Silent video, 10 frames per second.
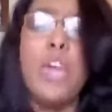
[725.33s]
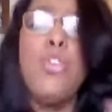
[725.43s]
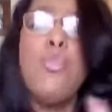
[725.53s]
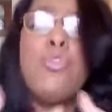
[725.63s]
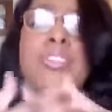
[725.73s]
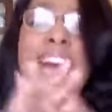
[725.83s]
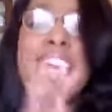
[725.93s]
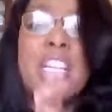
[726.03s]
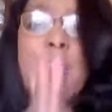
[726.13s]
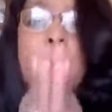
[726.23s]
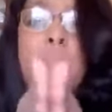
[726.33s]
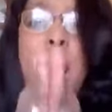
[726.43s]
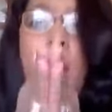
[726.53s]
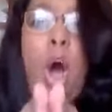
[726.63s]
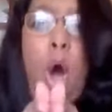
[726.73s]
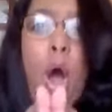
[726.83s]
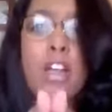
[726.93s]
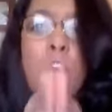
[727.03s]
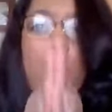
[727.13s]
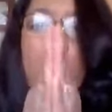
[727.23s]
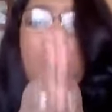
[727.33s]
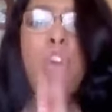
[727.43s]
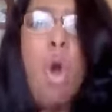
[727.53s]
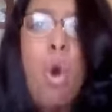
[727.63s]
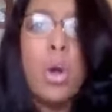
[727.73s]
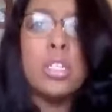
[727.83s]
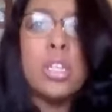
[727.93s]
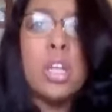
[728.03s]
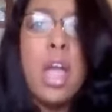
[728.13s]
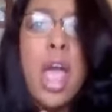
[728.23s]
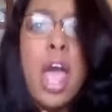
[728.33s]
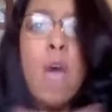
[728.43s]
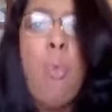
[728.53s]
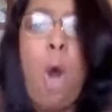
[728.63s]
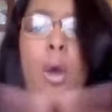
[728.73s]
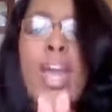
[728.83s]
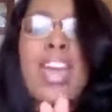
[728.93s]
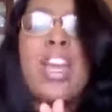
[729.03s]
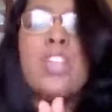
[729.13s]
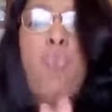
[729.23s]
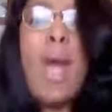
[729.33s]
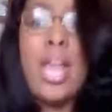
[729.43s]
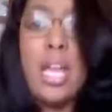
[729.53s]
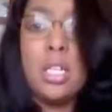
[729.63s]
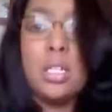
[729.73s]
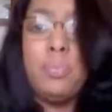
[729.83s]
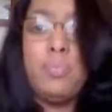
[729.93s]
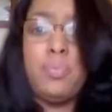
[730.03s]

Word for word: Unite my heart with yours. Walk in his ways.